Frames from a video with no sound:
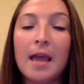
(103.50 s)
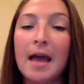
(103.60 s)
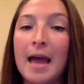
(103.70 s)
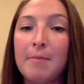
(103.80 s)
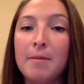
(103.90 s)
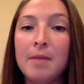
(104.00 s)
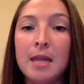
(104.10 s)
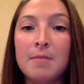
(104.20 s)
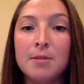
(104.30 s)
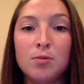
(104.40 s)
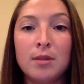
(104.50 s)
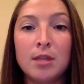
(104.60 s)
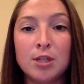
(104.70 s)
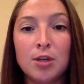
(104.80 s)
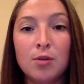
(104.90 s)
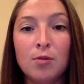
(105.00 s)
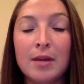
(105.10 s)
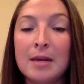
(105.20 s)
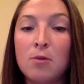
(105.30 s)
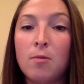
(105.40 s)
A happy medium between the two, an
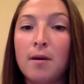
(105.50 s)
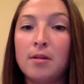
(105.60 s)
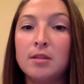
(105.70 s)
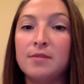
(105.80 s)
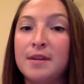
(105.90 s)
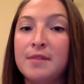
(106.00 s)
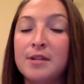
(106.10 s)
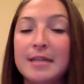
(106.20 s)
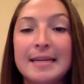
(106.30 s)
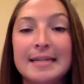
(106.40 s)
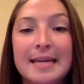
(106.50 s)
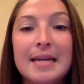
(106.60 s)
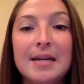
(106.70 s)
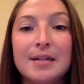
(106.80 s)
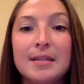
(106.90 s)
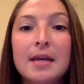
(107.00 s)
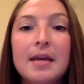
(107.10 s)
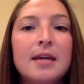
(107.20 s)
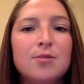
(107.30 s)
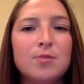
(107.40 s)
equal balance of givers and takers,
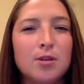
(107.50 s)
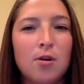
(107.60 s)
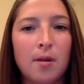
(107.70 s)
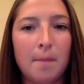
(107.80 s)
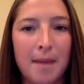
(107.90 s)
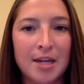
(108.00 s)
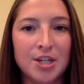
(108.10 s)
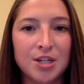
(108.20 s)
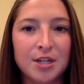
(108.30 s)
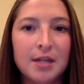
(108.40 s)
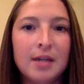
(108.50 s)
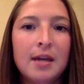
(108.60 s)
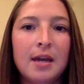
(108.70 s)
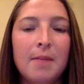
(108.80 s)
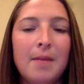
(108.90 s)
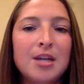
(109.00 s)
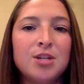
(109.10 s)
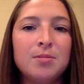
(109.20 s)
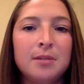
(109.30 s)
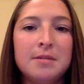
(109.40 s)
is what's called a matcher. And a matcher
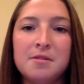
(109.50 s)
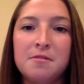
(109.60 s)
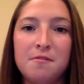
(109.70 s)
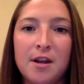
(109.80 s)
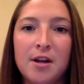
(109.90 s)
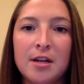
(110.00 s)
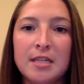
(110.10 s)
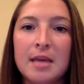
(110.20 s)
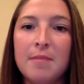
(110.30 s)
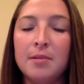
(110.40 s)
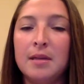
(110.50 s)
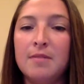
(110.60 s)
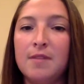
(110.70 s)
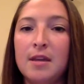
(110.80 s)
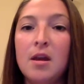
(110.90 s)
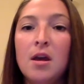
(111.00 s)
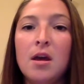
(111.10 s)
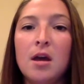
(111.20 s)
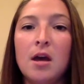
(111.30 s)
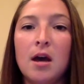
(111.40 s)
believes in fairness, and they believe in
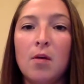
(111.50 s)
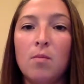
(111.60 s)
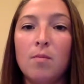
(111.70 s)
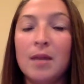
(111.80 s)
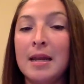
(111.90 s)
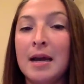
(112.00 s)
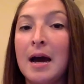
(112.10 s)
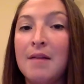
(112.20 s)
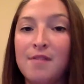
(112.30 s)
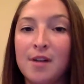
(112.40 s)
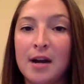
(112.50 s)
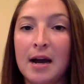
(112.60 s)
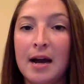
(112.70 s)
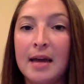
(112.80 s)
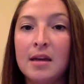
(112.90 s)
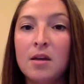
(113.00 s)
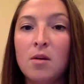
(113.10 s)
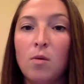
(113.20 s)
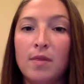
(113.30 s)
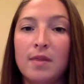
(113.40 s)
an eye for an eye.
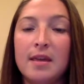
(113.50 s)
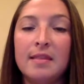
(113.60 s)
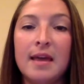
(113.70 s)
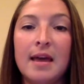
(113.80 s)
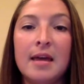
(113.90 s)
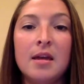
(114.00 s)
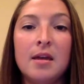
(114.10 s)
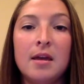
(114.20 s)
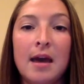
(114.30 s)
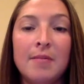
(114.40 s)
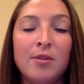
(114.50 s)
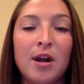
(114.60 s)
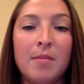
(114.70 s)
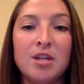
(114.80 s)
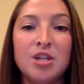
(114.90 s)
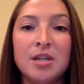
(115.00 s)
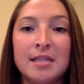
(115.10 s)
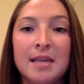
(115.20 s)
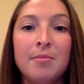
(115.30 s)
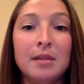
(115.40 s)
One thing that Adam Grant mentioned is
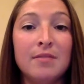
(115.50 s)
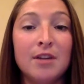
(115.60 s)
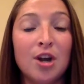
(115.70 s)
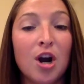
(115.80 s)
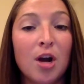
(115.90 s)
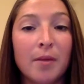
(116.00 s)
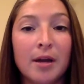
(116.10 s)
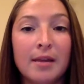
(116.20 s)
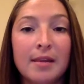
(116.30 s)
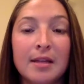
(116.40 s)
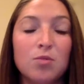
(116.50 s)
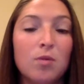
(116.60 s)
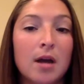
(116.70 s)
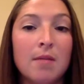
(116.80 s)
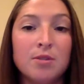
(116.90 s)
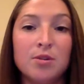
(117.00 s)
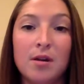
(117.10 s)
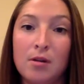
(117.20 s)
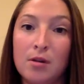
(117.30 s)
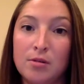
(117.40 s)
they believe in karma, and that's what comes
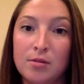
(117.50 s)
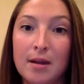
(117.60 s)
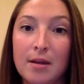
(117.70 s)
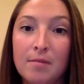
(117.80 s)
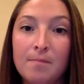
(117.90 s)
around goes around.